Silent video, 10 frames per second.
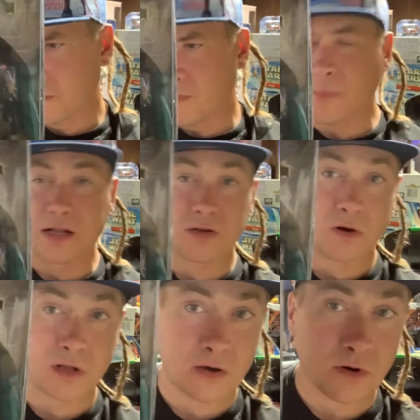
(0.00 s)
Been
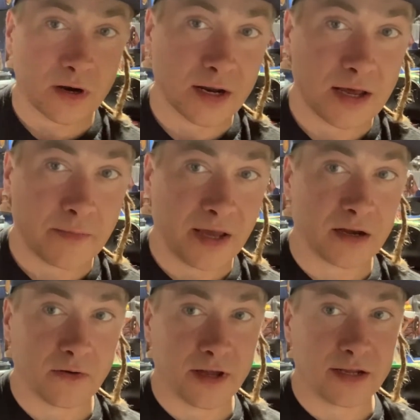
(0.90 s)
totally working on my
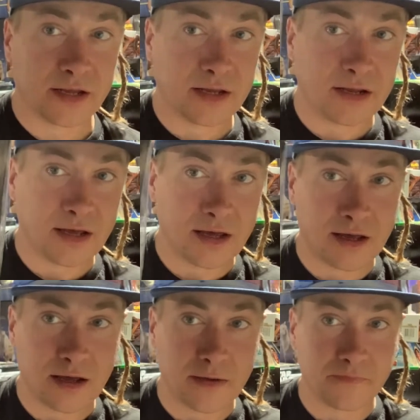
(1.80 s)

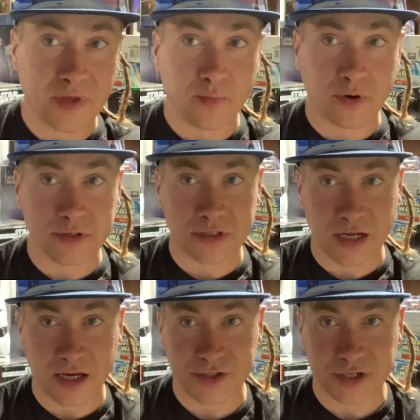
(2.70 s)
Grindin
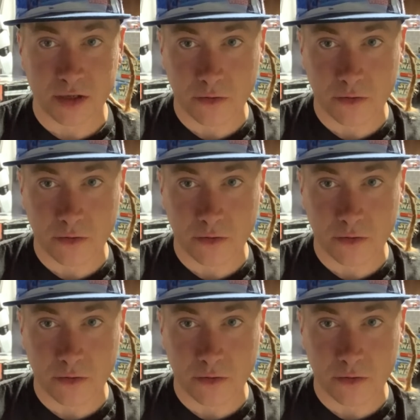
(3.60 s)
impersonation.